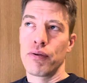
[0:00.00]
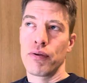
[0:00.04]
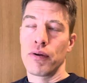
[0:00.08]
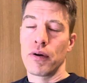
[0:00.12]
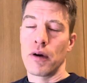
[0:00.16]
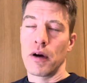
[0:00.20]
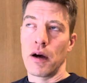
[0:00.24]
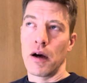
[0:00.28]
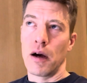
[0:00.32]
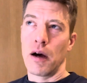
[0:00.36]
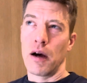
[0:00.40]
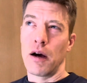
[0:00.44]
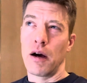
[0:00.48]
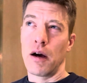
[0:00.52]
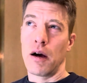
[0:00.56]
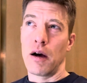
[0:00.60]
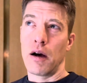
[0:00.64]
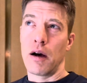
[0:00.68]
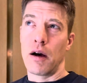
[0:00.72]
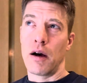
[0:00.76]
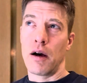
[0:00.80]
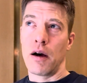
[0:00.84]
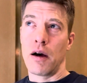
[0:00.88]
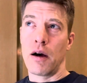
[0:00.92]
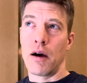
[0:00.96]

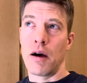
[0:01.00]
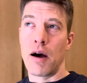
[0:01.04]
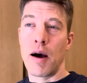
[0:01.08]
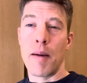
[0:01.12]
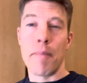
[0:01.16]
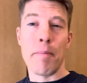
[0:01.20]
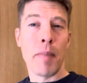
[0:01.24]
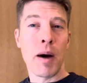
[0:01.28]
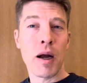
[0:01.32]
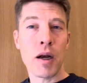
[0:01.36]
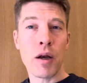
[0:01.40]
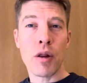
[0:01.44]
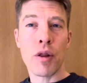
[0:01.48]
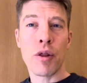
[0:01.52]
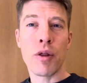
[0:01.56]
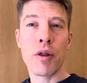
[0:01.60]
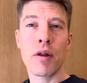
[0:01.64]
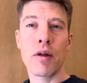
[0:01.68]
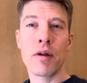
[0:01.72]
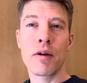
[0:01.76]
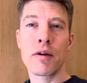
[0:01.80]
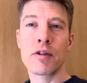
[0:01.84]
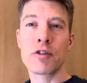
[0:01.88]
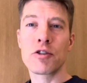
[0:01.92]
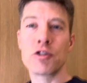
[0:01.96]
a month
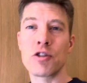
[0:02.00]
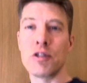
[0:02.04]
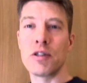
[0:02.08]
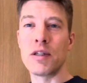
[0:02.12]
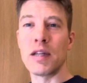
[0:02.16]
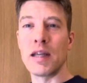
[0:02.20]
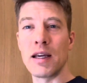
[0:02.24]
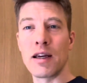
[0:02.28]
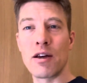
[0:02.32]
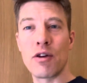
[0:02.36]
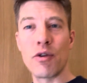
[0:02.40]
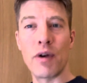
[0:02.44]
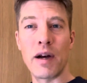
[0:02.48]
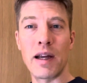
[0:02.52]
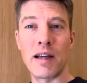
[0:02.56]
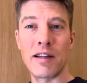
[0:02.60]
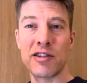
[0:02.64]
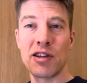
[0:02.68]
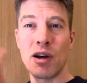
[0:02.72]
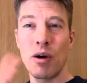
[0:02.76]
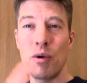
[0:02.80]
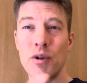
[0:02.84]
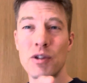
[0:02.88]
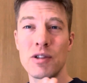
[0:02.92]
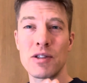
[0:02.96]
to decrease,
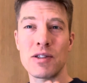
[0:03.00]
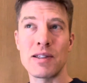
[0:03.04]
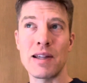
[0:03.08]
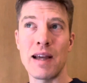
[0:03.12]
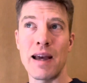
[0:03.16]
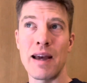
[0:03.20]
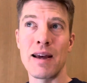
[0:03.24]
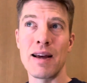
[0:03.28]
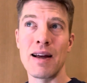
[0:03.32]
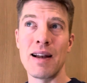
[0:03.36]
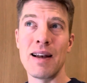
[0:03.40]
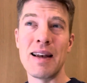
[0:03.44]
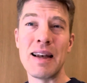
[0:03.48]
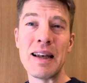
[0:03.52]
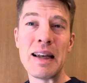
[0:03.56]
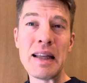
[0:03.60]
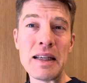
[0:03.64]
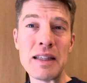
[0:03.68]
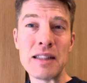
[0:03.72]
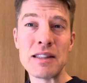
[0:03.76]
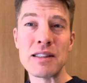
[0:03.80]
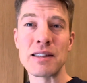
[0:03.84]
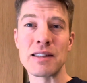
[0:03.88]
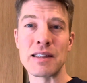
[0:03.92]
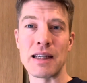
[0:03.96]
I would say at
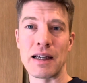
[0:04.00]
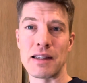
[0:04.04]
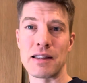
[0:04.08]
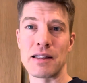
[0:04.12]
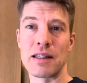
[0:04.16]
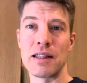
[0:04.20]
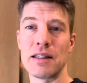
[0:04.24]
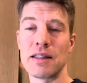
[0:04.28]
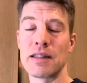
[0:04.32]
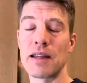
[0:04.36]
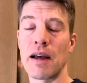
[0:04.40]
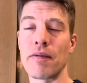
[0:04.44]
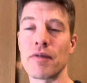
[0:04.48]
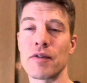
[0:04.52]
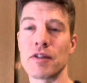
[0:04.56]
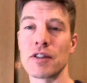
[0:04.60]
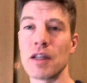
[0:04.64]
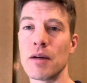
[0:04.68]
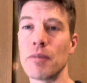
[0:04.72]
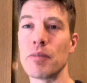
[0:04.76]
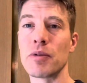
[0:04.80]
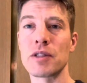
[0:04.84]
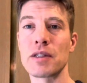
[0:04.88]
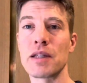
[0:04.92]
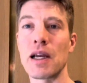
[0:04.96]
least
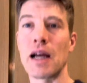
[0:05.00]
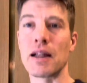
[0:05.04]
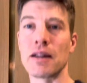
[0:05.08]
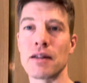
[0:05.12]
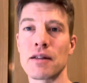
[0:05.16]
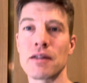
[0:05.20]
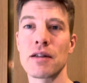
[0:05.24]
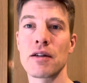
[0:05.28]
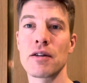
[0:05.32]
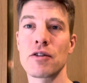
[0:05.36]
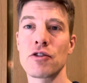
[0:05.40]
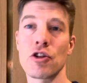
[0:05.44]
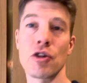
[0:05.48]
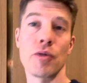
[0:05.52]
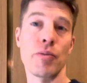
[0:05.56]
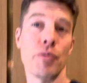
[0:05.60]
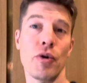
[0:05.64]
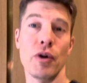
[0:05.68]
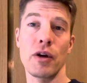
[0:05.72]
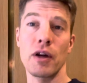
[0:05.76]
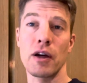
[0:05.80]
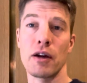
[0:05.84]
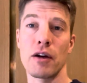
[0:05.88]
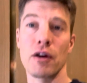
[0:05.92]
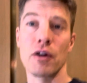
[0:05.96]
60-70%, to the
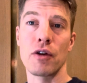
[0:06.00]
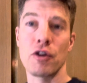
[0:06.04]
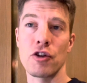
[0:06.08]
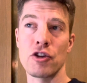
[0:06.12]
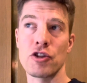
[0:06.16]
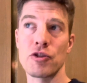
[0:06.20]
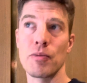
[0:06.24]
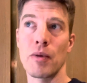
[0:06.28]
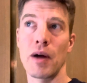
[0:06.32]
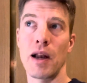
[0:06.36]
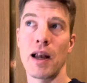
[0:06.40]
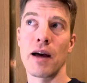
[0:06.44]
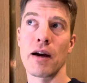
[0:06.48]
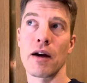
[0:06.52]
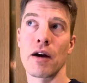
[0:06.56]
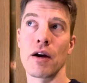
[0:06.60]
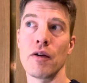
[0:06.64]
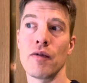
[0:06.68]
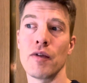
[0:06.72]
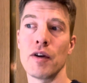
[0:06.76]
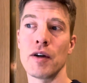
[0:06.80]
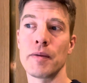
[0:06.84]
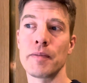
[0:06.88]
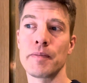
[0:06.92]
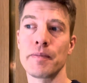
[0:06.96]
point I could cross my leg
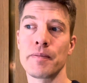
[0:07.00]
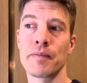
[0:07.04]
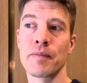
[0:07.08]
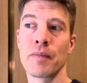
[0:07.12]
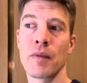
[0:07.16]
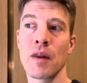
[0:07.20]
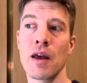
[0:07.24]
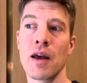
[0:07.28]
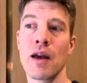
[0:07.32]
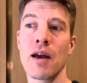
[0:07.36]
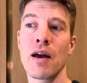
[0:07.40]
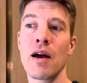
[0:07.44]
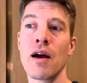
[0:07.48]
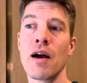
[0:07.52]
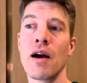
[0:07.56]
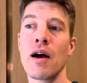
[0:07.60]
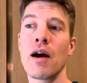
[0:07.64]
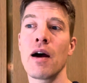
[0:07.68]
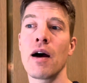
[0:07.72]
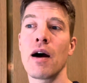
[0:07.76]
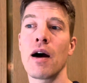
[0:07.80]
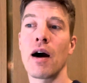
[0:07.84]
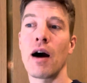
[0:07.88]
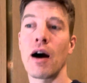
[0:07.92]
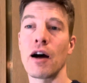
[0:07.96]
over.
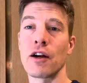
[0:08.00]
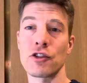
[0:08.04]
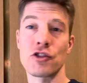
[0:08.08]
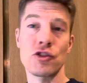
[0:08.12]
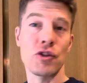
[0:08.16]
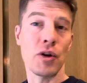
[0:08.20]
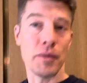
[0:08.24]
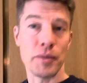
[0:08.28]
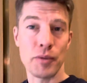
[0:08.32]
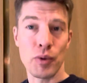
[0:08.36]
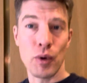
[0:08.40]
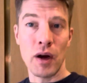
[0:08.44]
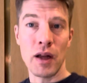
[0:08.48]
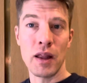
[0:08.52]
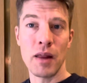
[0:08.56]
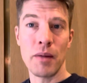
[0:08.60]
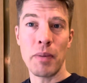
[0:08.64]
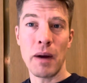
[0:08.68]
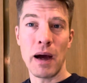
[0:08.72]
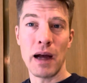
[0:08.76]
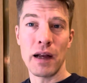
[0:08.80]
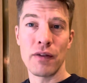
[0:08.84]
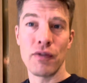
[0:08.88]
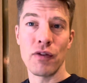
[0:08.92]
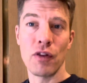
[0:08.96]
I stopped wearing the
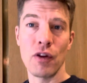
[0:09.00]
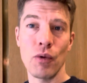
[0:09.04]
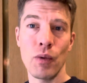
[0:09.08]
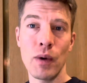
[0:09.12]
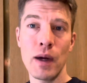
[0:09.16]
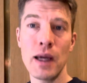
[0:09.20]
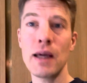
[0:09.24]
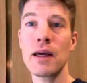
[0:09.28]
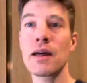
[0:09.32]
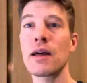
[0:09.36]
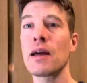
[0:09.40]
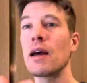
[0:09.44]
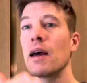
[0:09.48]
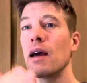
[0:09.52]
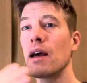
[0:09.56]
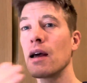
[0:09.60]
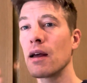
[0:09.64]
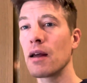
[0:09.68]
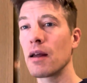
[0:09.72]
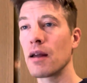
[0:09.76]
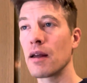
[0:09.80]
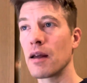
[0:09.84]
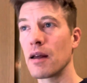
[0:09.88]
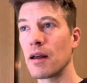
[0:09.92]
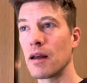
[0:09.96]
patch for the week.
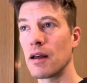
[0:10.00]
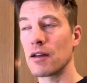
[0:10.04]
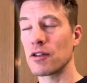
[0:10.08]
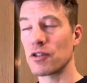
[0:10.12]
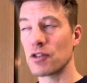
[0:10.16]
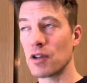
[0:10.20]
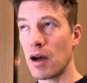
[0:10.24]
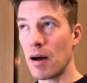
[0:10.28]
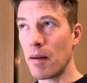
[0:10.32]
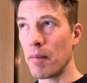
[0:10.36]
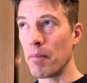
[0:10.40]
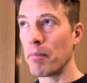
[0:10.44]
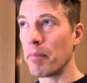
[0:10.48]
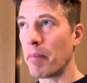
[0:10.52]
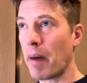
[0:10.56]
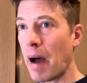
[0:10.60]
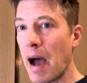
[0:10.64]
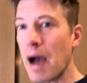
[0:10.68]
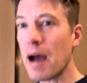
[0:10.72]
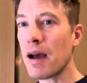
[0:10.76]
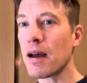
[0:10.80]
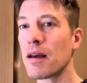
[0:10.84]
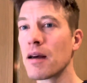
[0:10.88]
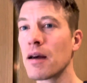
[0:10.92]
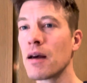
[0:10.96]
It's come
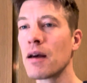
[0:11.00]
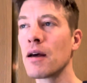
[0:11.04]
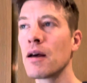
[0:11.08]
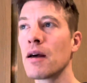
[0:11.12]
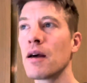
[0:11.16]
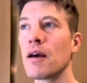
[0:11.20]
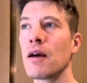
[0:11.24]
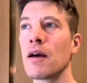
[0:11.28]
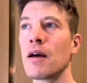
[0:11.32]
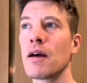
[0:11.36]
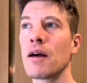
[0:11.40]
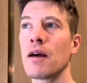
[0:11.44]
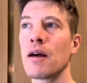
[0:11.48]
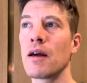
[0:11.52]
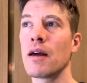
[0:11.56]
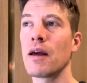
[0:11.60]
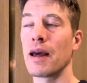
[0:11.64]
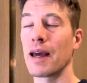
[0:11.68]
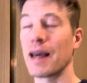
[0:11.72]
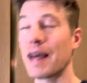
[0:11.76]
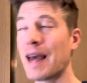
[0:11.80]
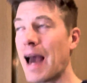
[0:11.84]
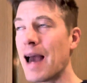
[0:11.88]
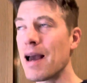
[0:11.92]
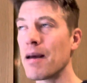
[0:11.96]
back.
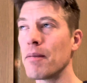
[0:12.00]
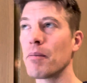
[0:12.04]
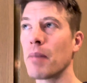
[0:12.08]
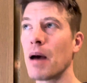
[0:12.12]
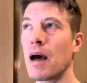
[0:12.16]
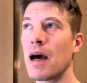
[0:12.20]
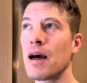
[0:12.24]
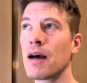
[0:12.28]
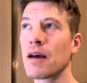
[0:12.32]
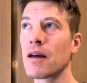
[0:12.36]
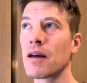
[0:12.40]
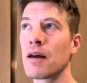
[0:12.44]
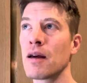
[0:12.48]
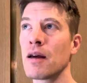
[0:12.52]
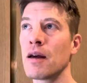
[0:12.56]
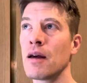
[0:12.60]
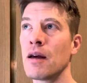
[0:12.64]
It came back,